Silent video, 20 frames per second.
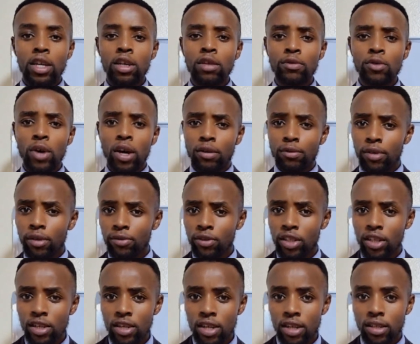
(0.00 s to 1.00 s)
If you are
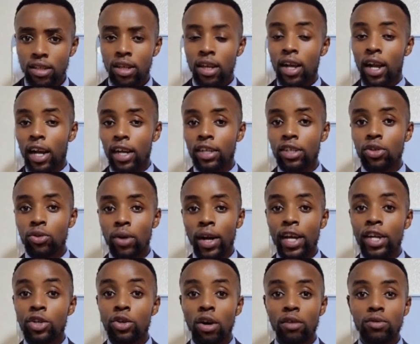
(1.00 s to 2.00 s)
50 years, can you,
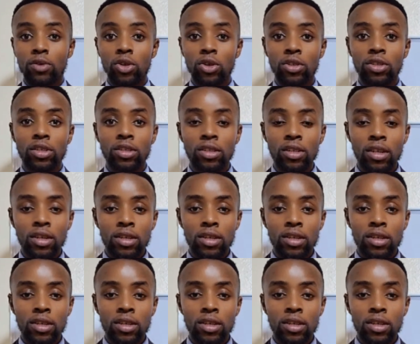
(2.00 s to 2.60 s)
and you have not